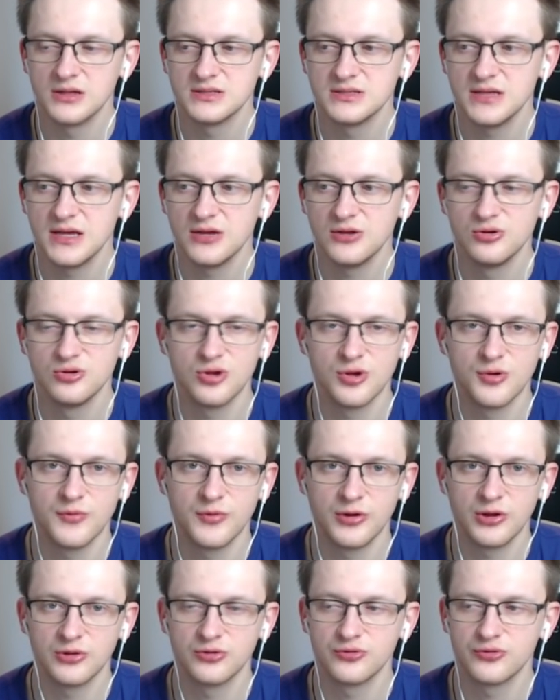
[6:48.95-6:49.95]
Yeah, you don't want
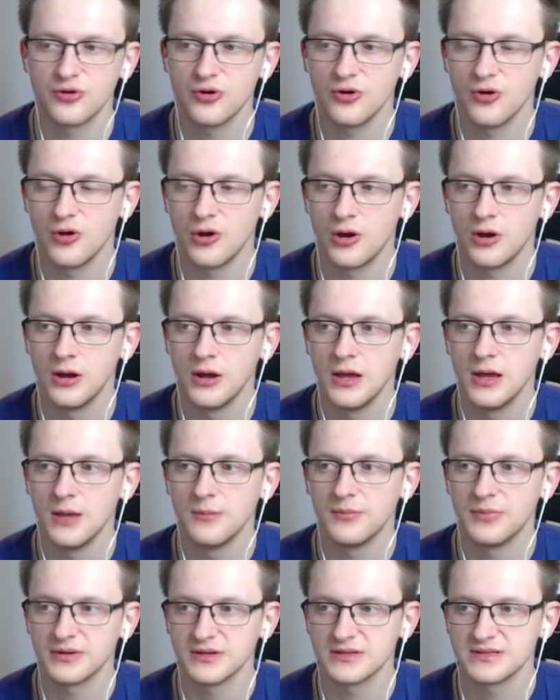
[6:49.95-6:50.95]
to draw her,
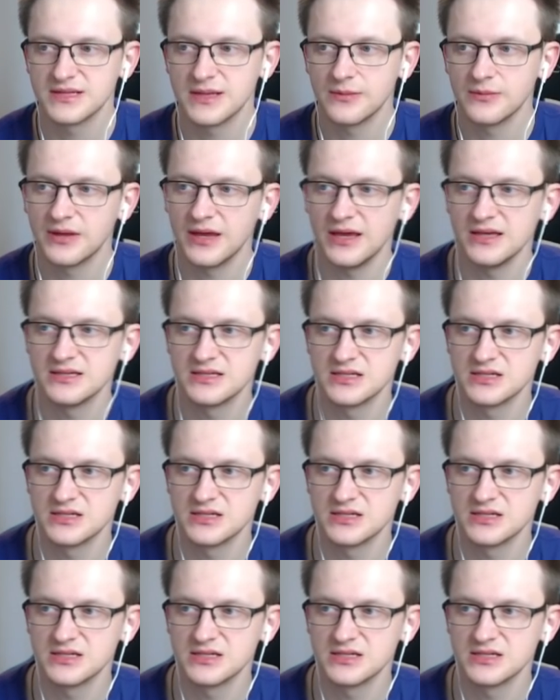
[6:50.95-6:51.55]
but in some cases